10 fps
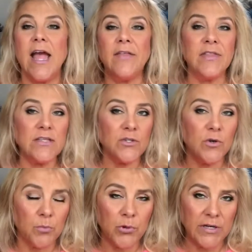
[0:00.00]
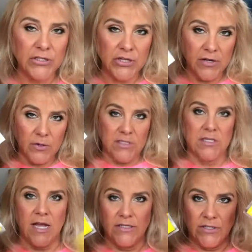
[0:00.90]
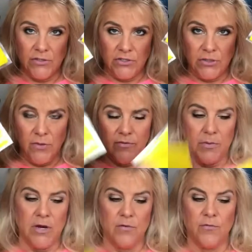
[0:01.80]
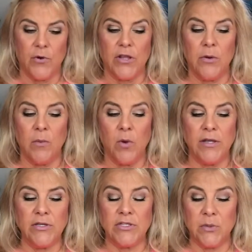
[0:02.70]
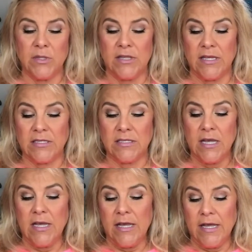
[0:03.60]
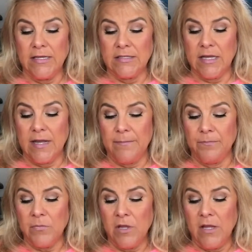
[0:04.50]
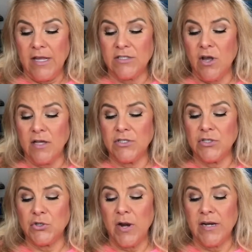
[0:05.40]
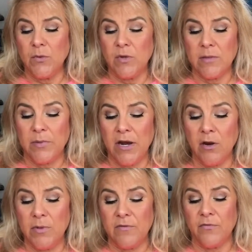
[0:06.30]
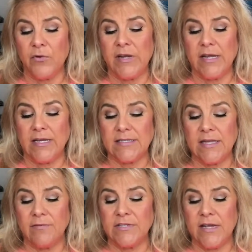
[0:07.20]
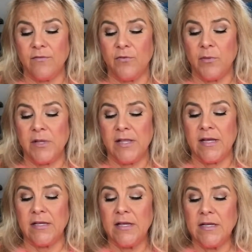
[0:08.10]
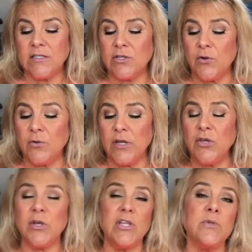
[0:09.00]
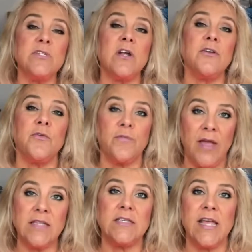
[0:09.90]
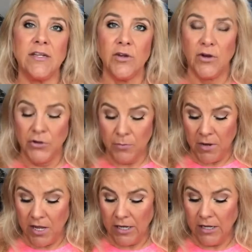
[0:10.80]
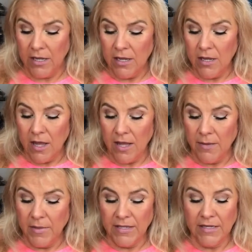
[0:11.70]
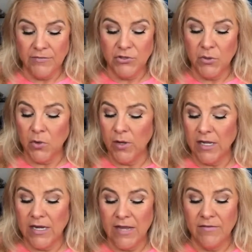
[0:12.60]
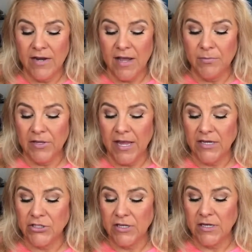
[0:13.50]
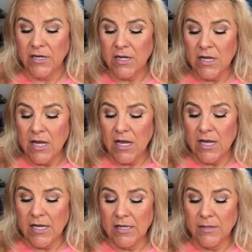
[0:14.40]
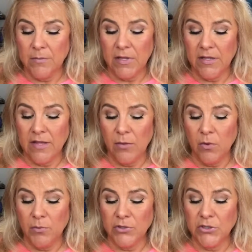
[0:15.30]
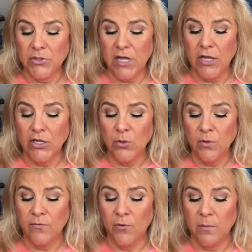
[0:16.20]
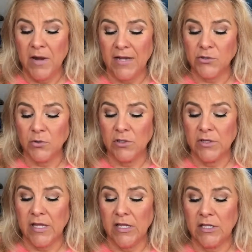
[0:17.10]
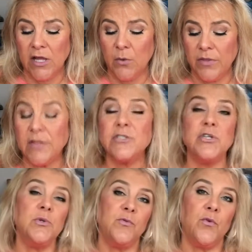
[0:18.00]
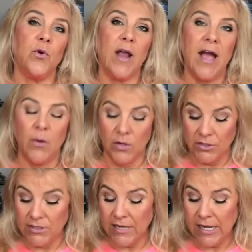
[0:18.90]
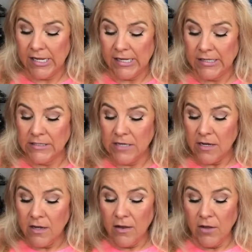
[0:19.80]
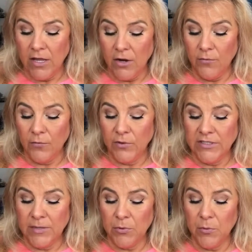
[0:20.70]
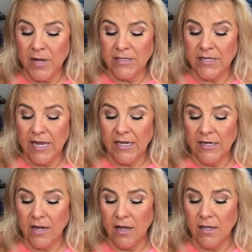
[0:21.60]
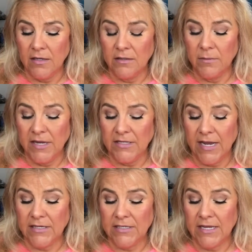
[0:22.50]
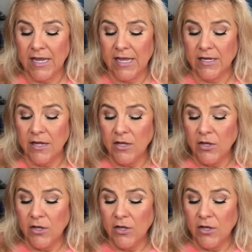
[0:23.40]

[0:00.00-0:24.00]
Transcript: and these are a pretty generous size. There's 2 of them here for you, and what you do with these is it's concentrated with a paraben-free self-tan formula, so you can use it on your face and on your body. It gives you a quick and even application. They will produce a uniform, natural-looking glow within 2 to 4 hours, and for a deeper maintained tan,